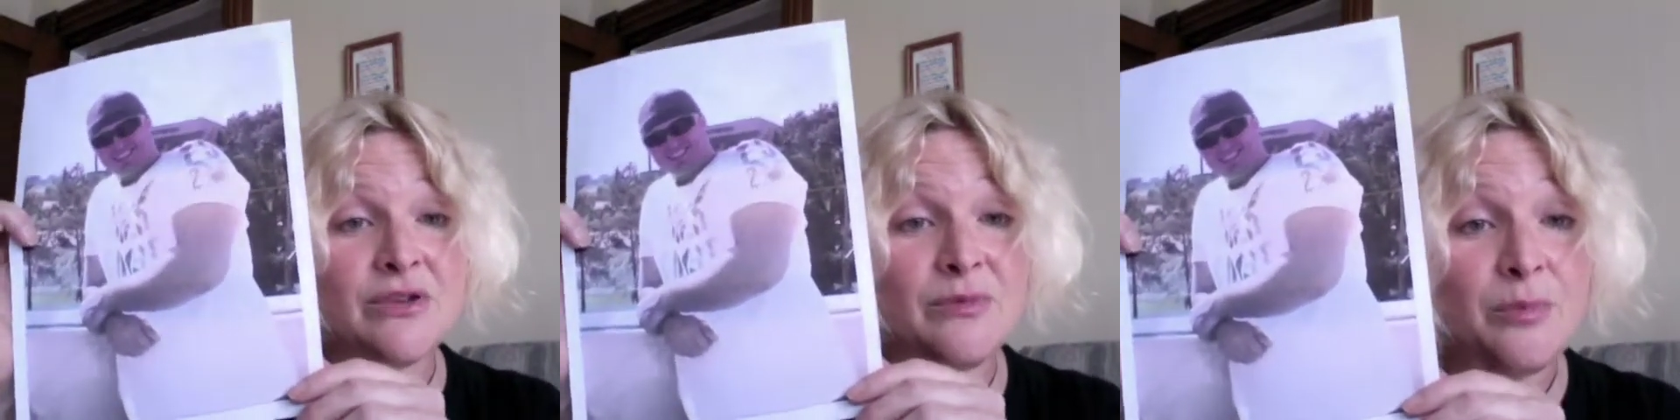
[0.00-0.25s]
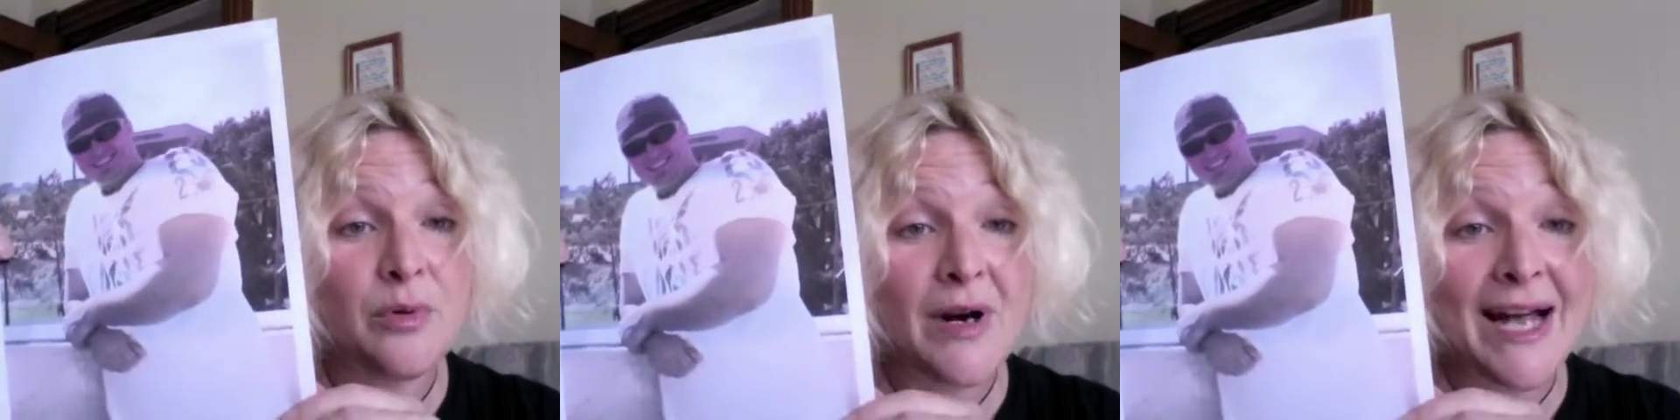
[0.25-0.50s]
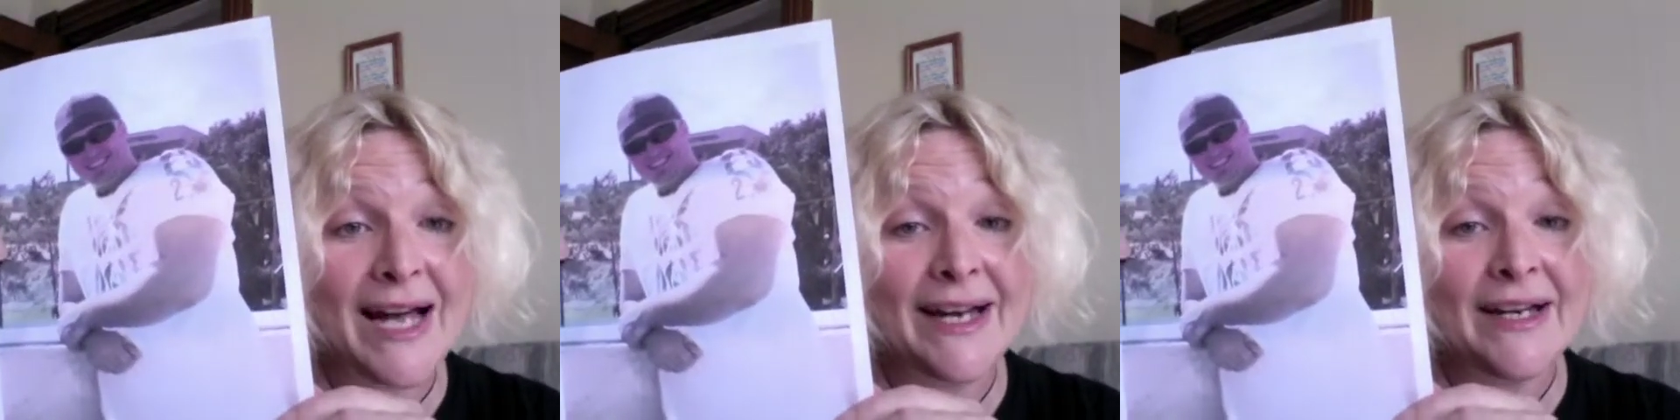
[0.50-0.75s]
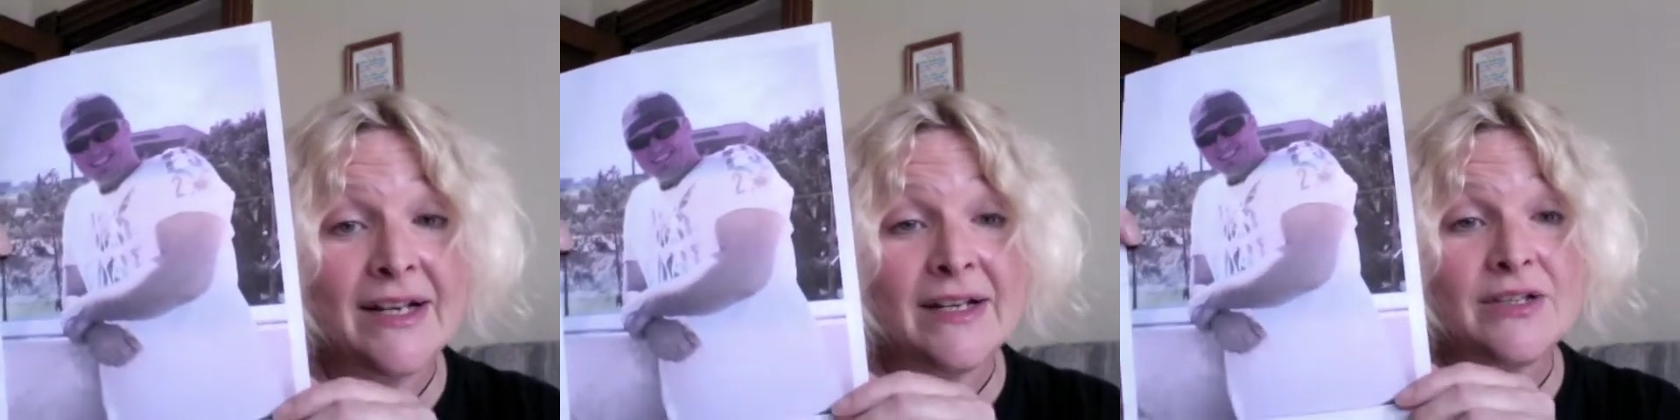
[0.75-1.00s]
of Brad
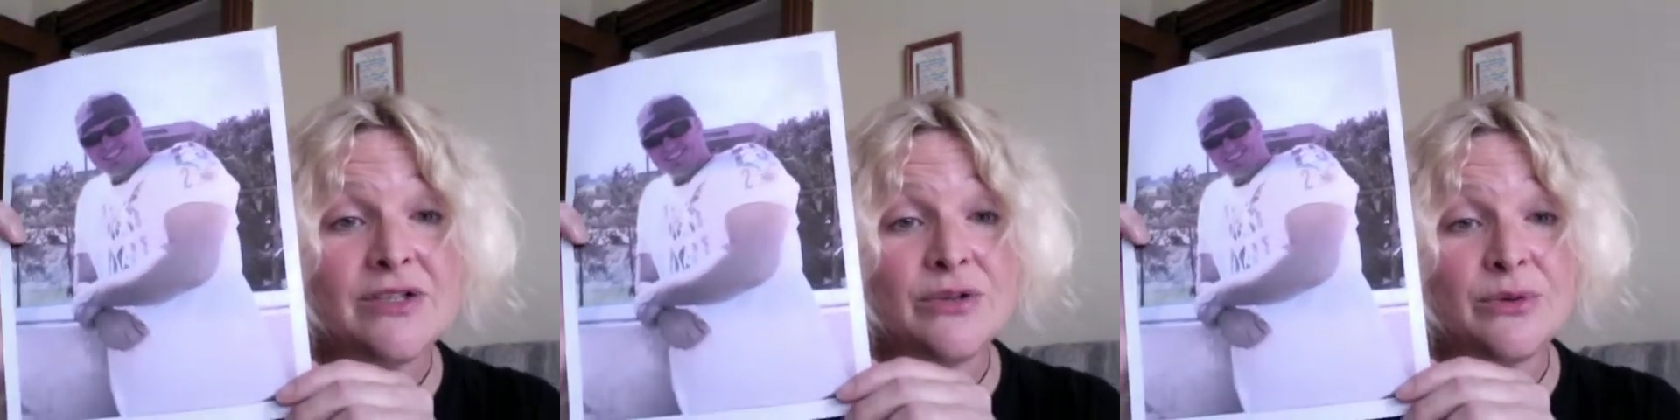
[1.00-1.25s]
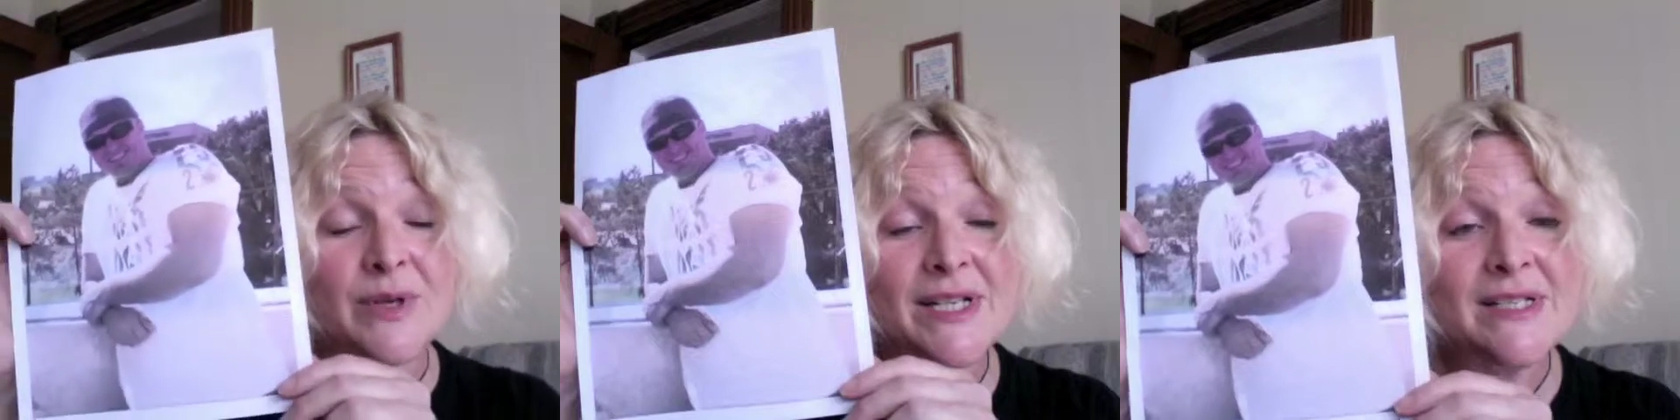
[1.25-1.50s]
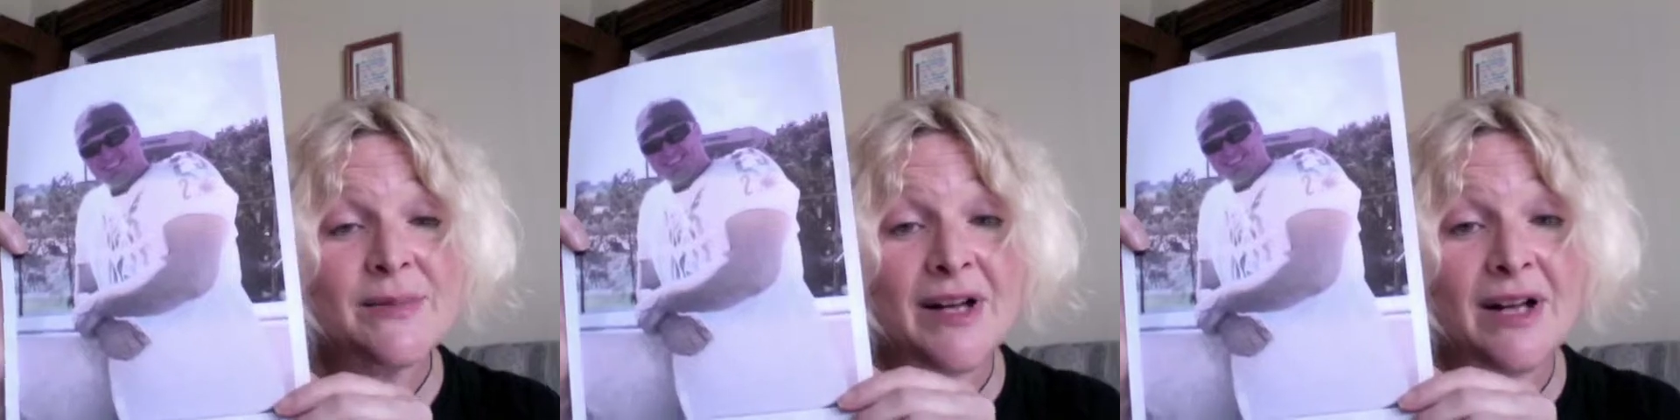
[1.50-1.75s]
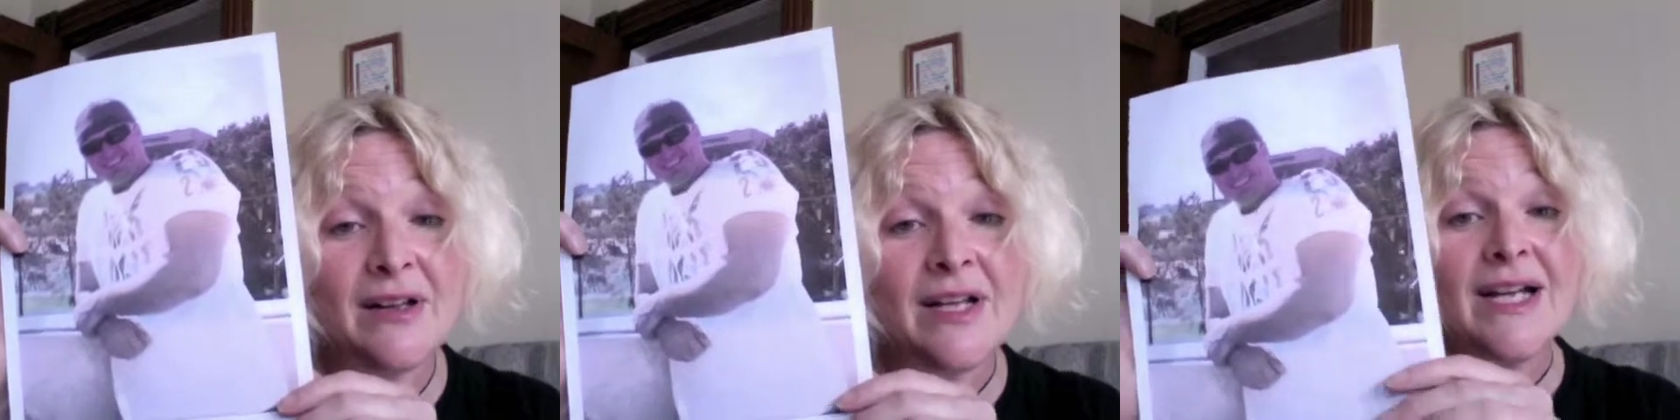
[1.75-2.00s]
to
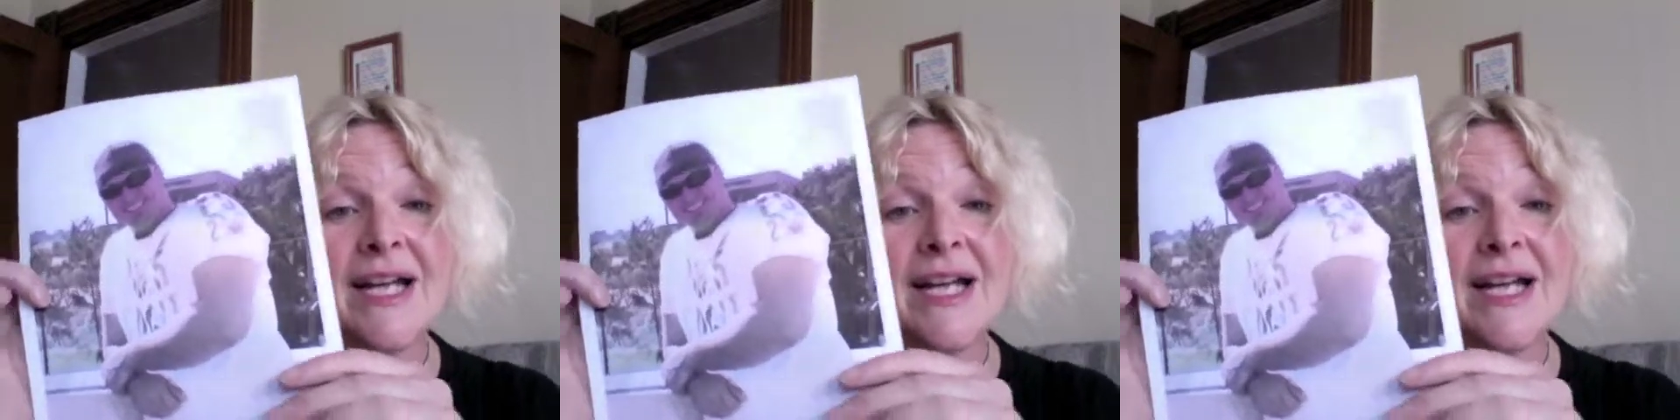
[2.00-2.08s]
Isabel,